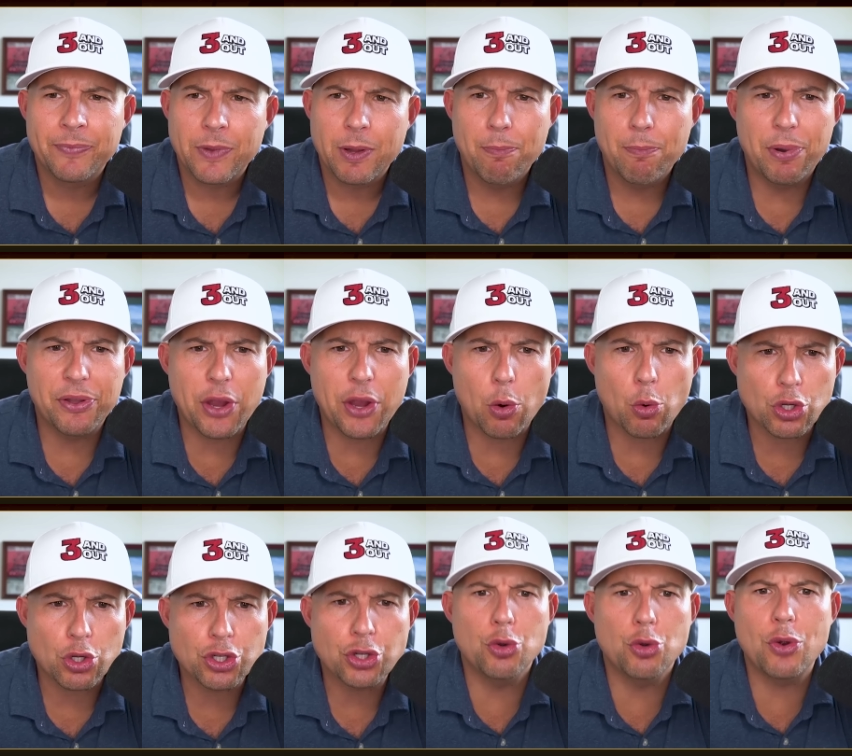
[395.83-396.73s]
But there were
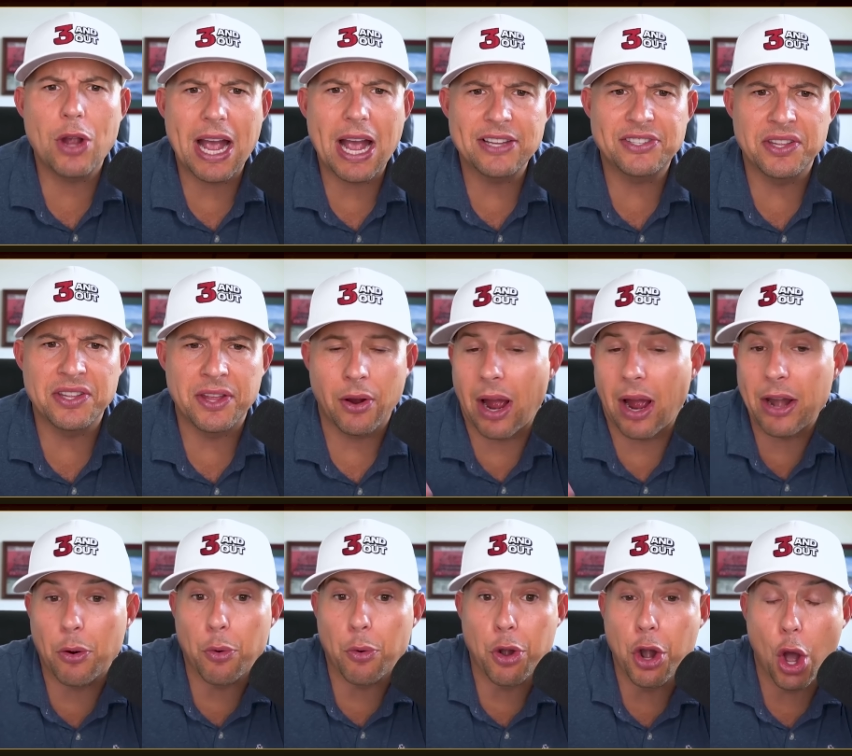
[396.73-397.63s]
two guys in there. I
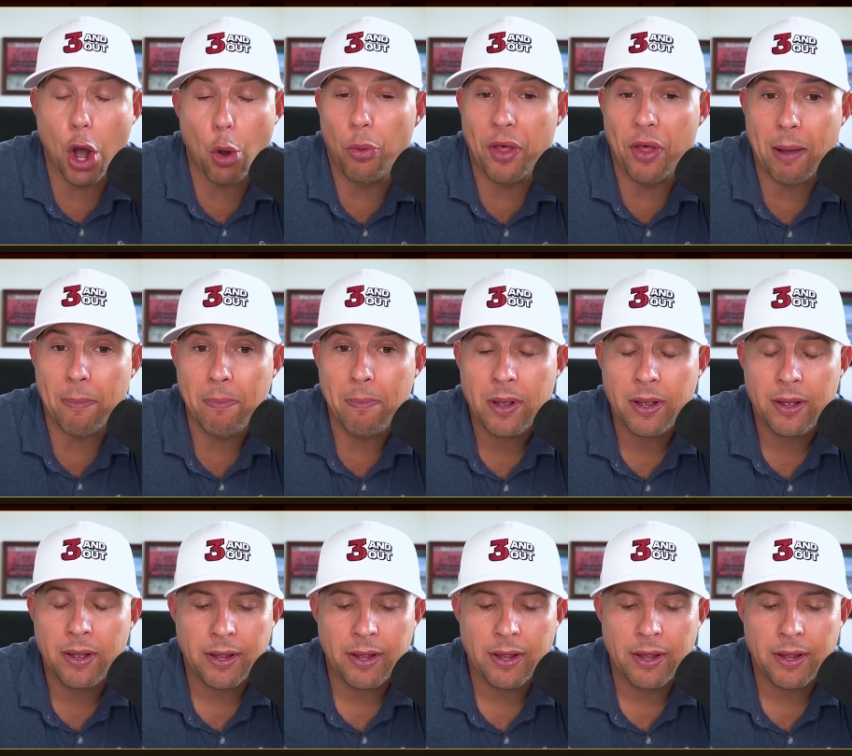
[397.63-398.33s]
don't know them,